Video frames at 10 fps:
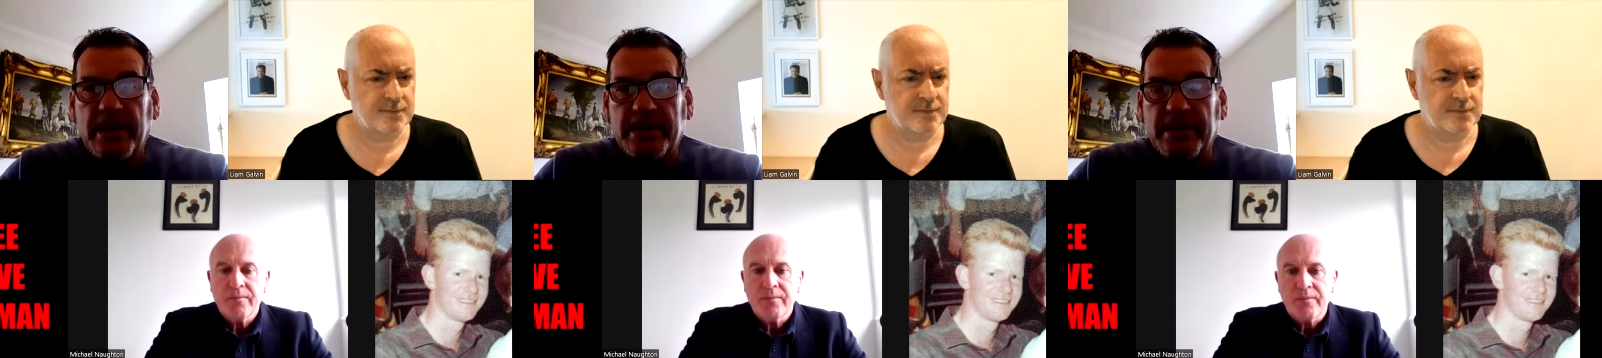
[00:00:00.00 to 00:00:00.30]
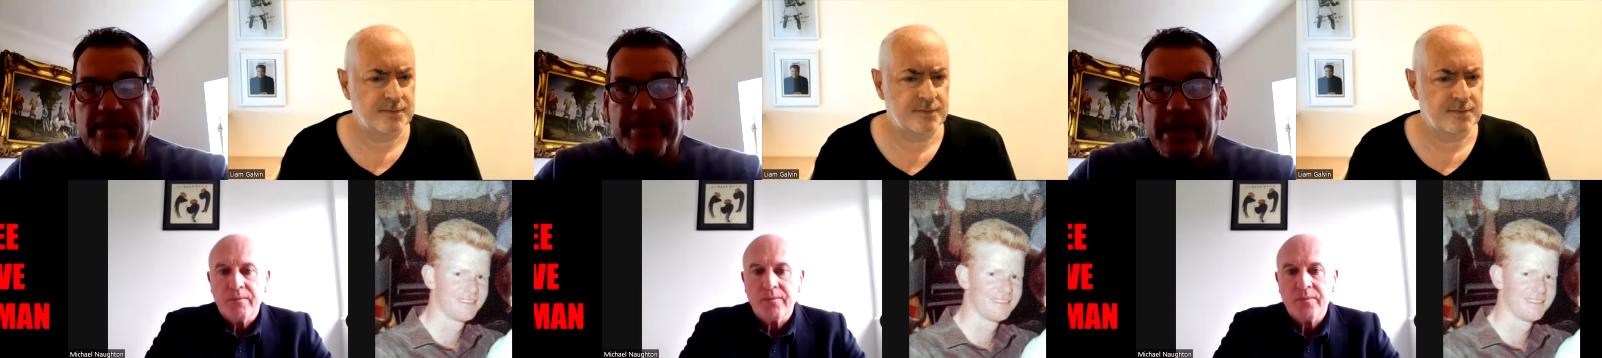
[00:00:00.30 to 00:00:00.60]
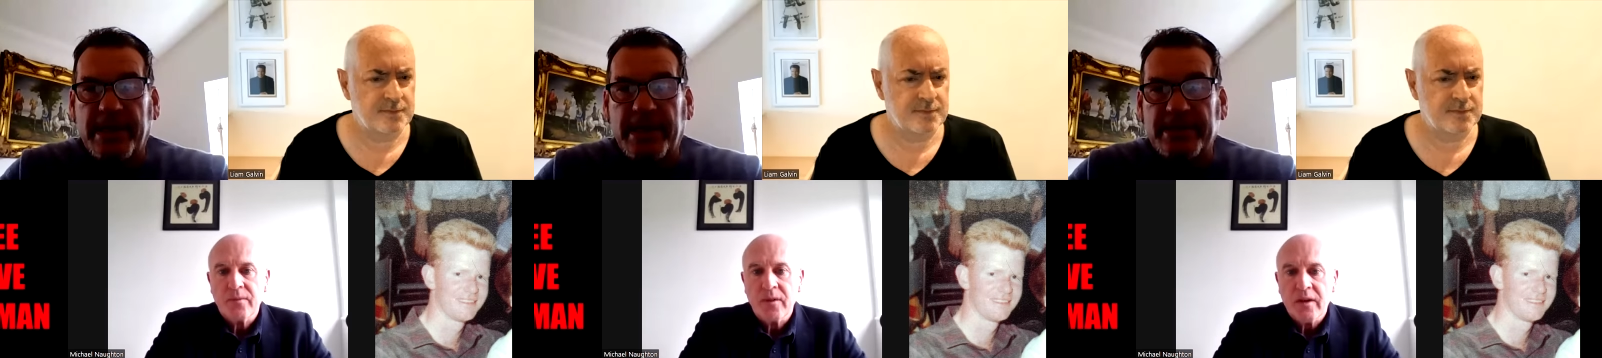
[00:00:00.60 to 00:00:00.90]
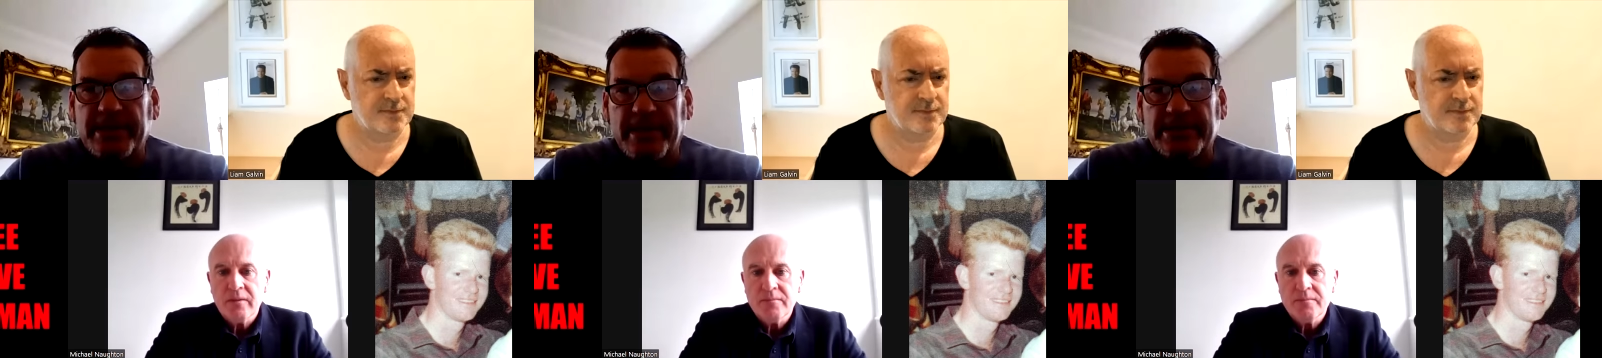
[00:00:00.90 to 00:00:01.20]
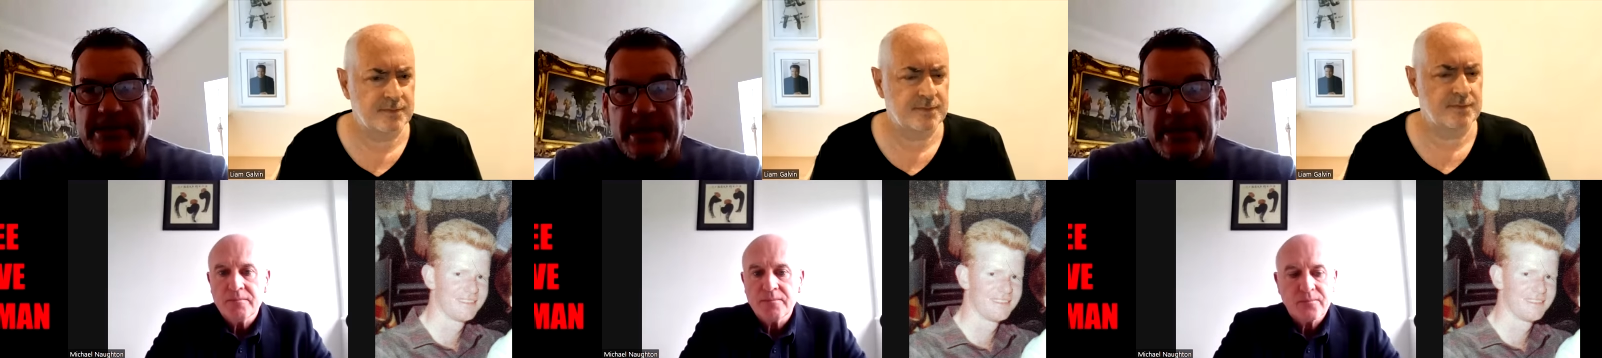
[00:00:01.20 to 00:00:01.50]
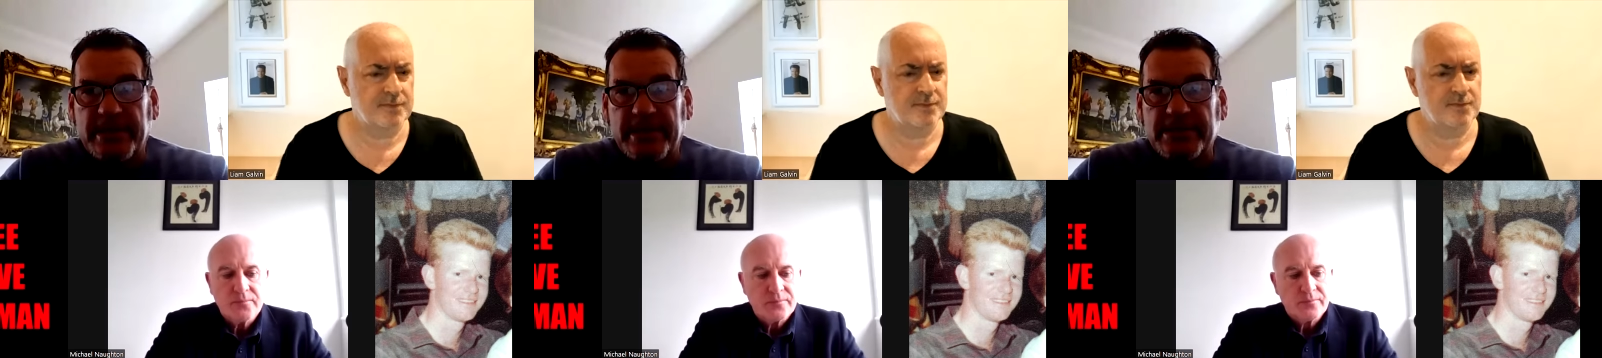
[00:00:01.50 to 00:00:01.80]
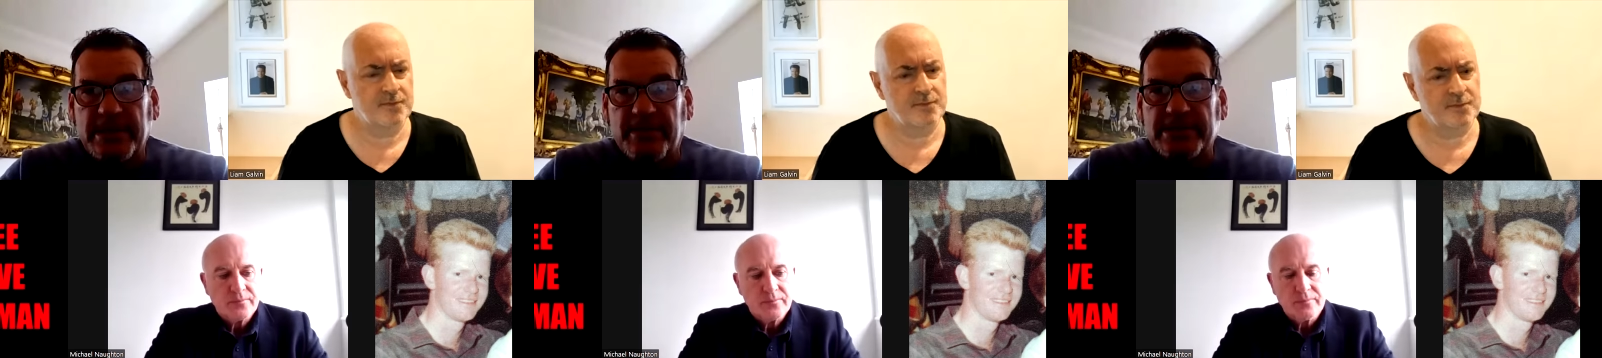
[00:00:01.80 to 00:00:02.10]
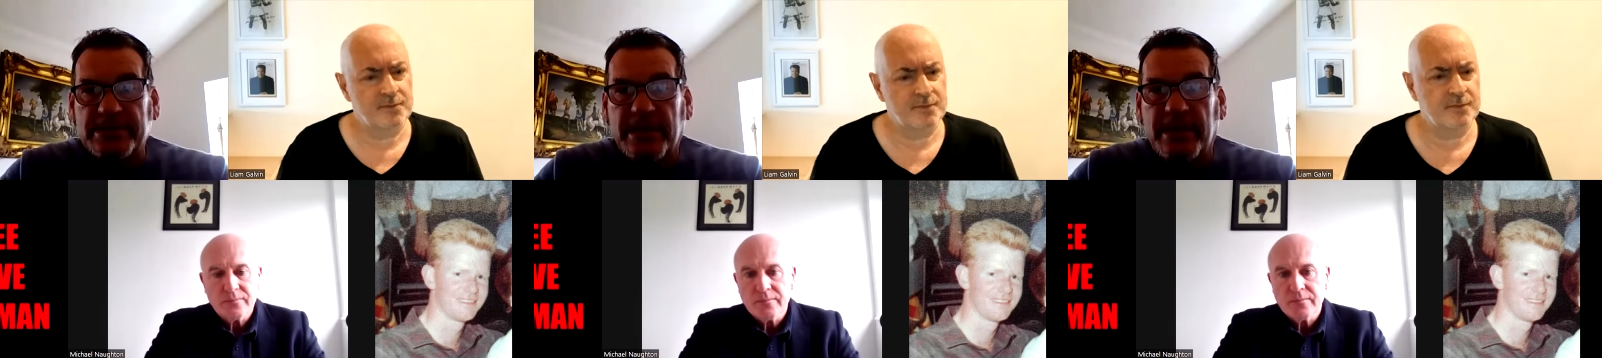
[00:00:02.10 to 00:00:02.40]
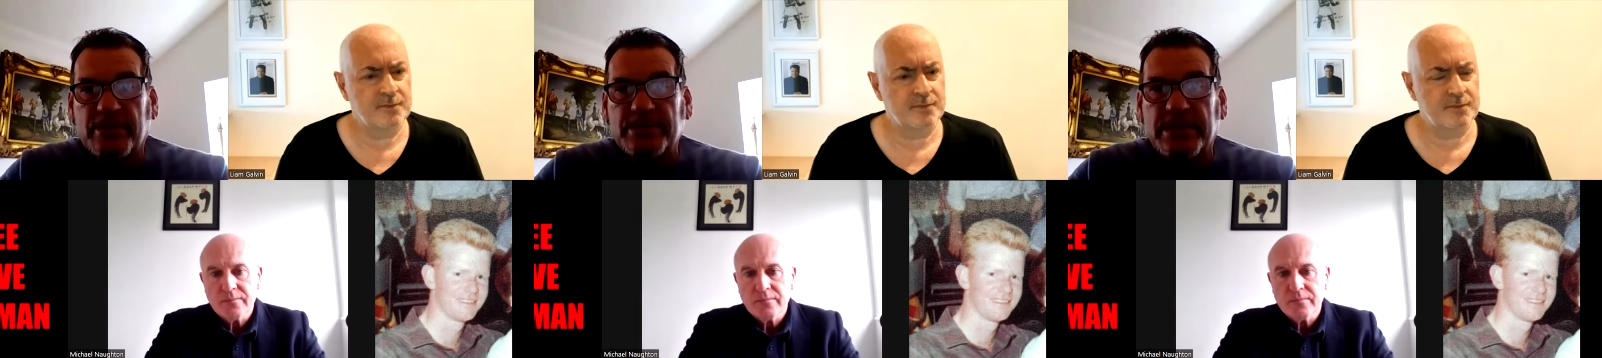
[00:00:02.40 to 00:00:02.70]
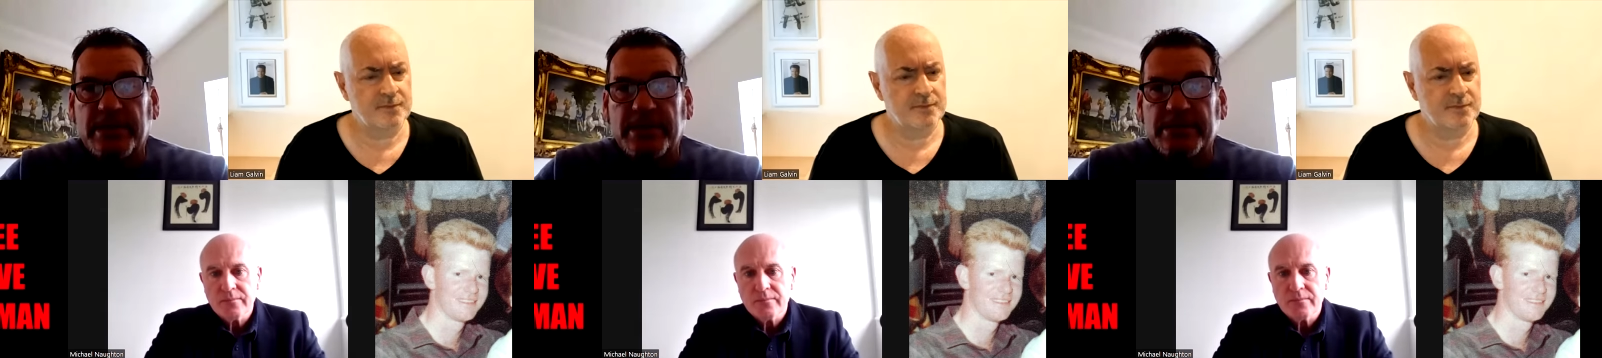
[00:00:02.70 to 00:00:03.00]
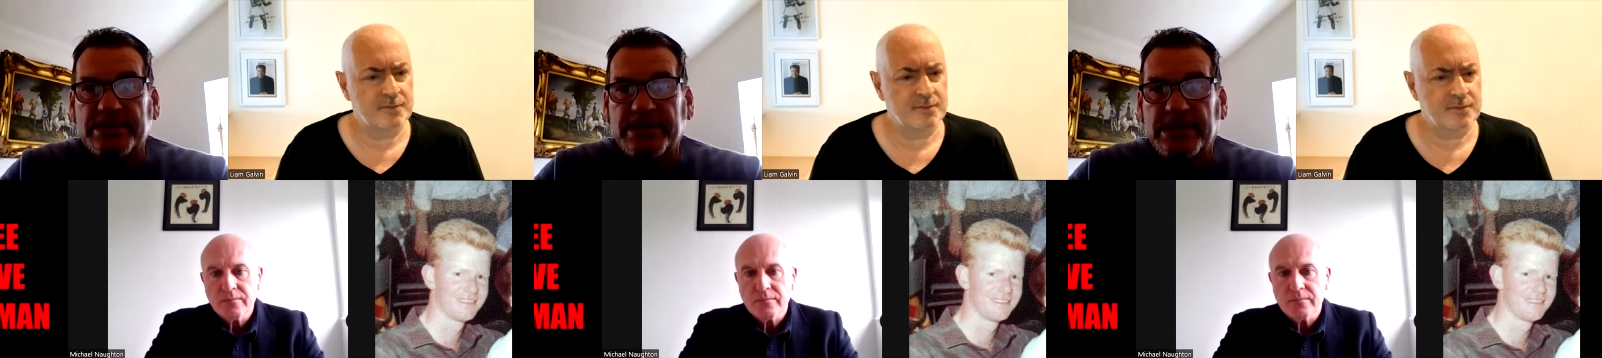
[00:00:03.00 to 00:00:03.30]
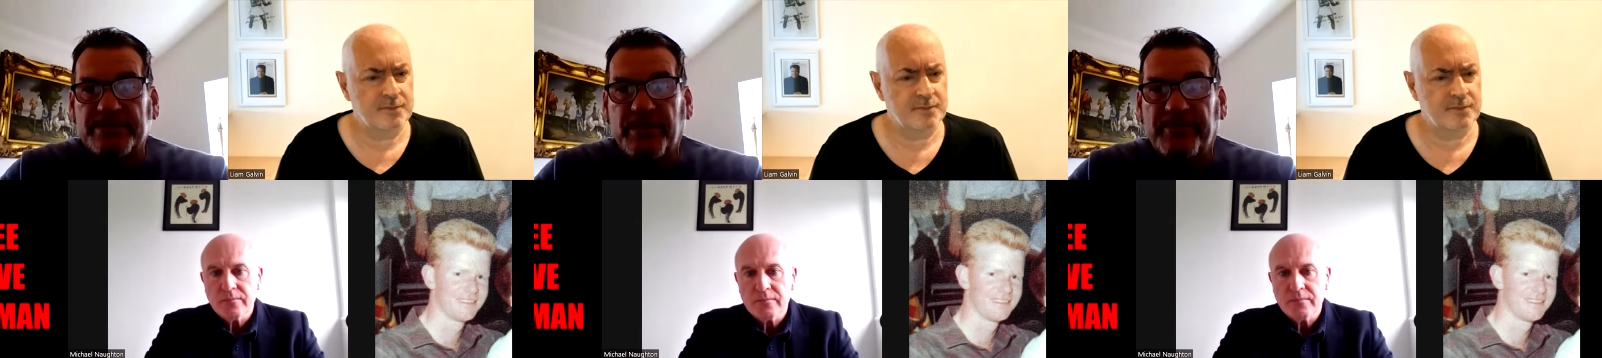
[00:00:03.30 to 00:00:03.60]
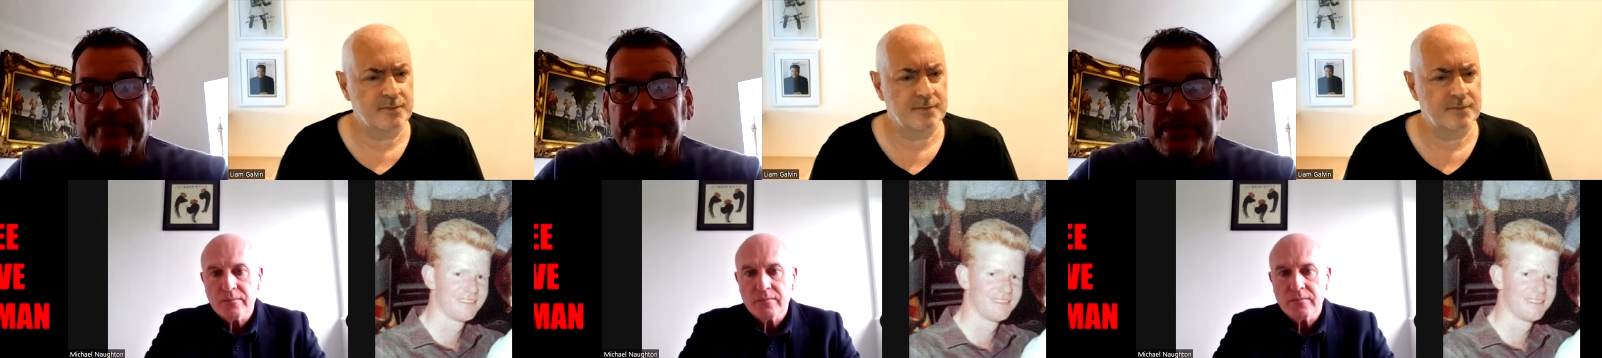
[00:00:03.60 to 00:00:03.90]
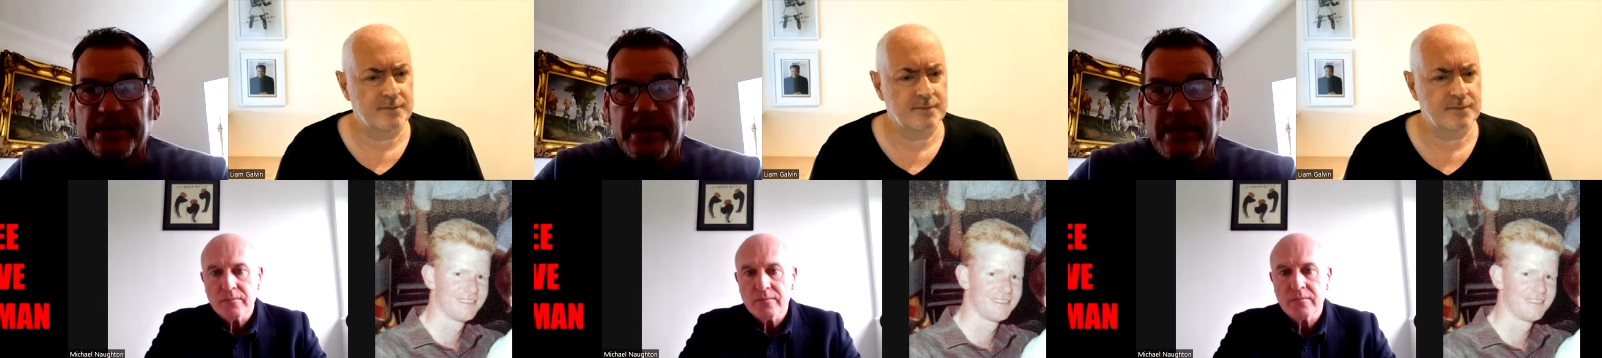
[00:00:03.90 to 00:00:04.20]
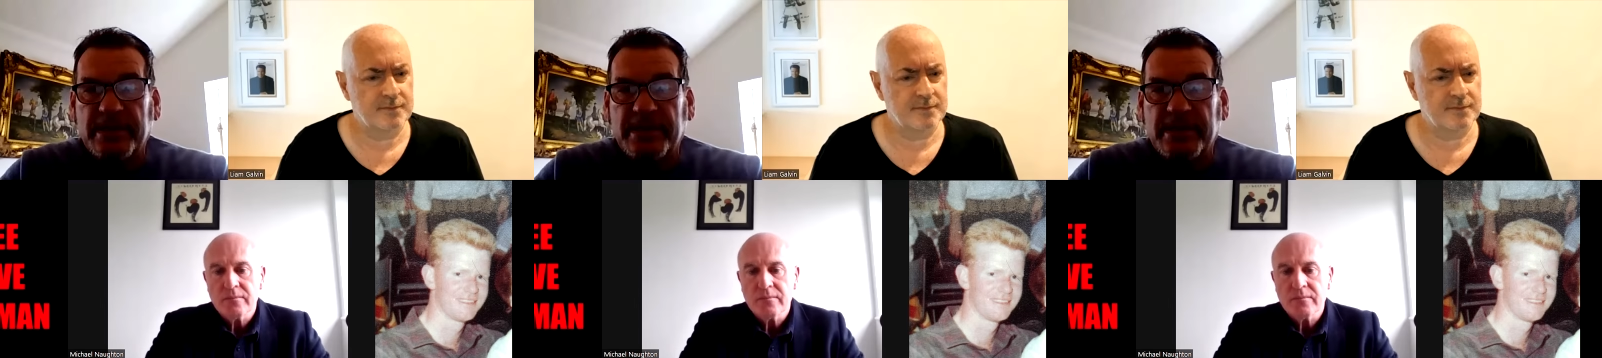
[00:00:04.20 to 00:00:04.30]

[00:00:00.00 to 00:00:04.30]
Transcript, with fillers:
Speaker 1: And at the back end of that sentence, I was allowed 6 months